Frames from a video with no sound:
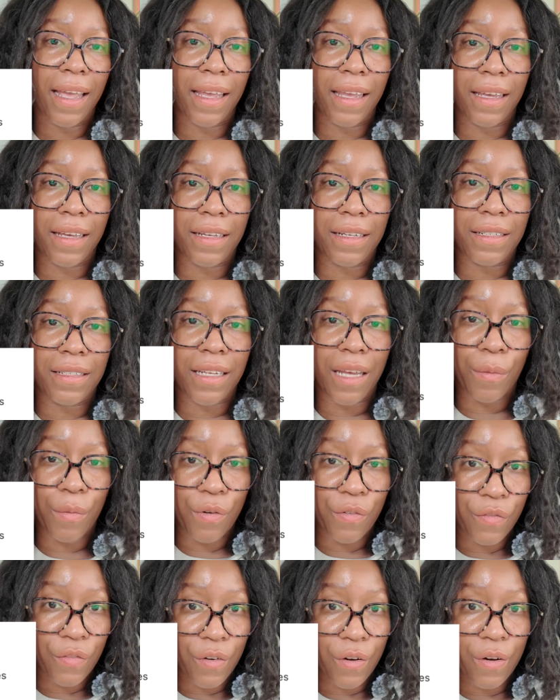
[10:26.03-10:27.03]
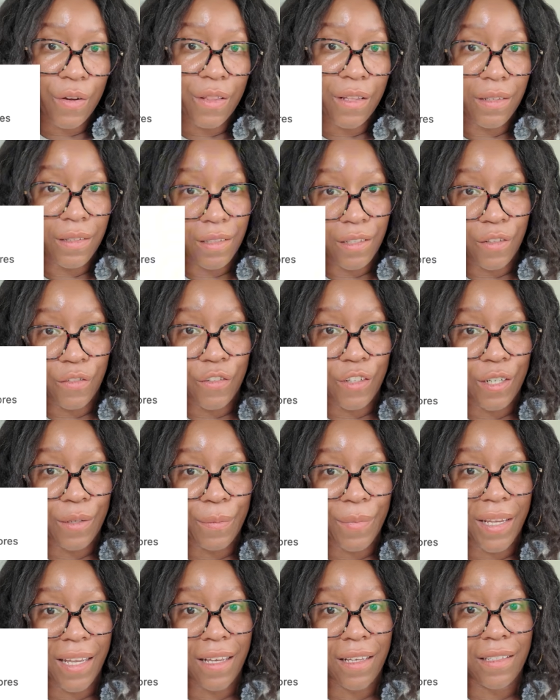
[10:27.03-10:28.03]
and I prefer the silver
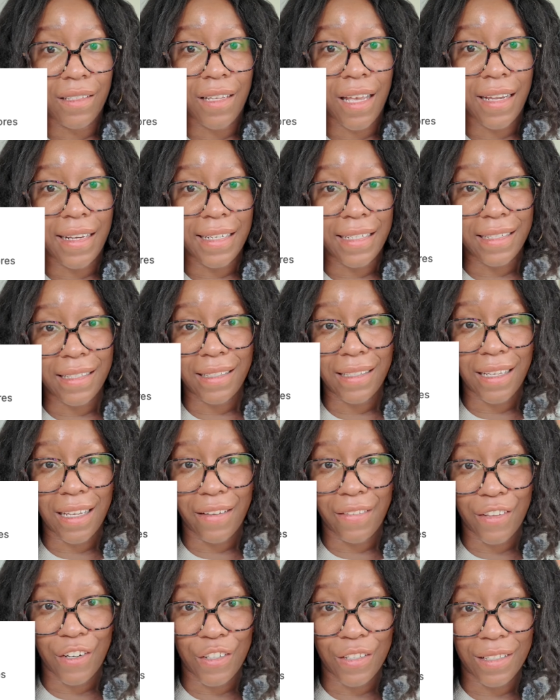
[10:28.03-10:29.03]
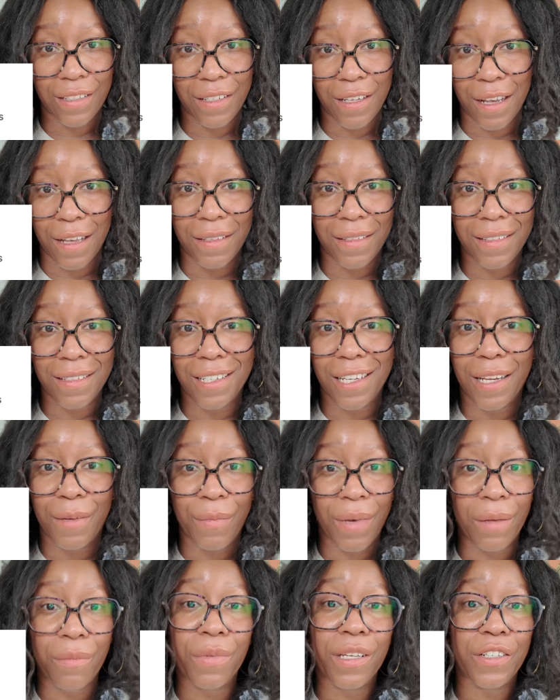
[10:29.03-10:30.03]
because I need to see if there's dust in
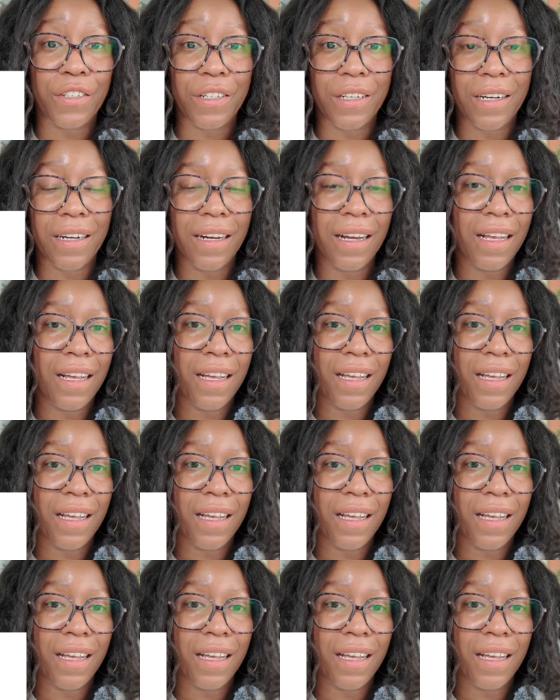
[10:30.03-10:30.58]
my pitcher.